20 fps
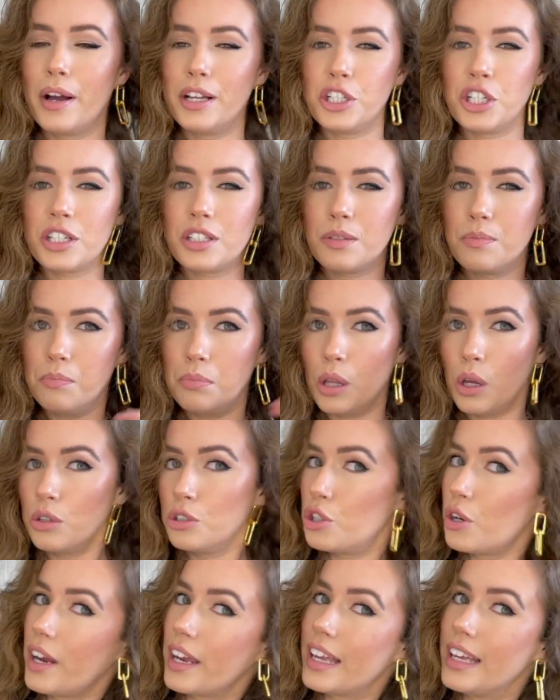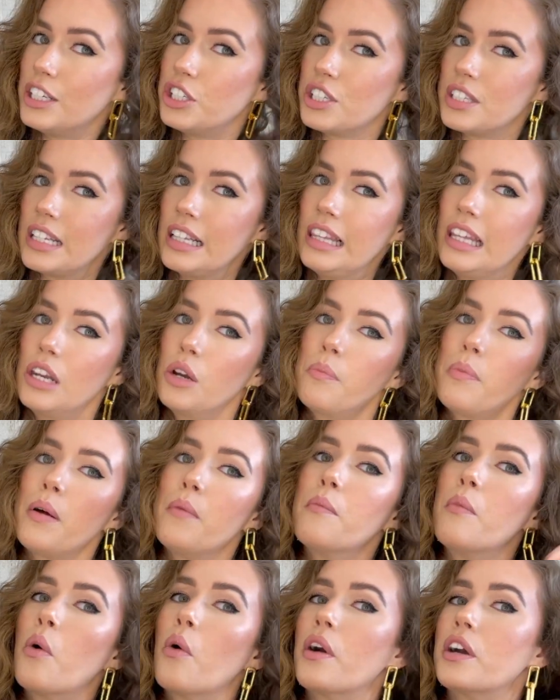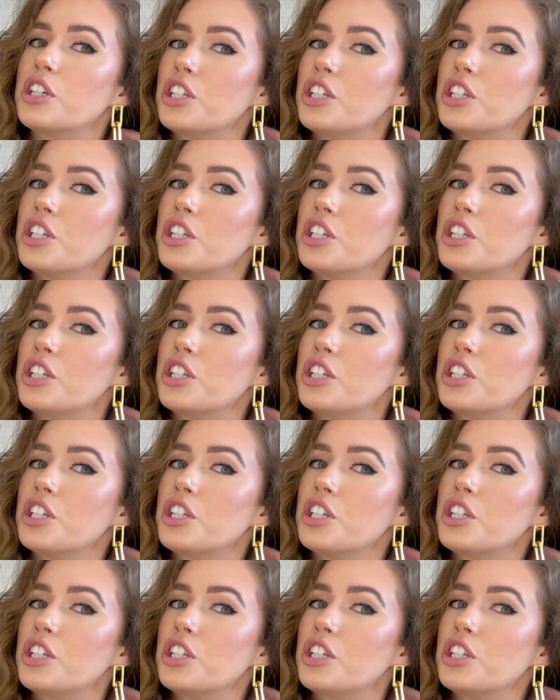just blow drying it just a little bit more,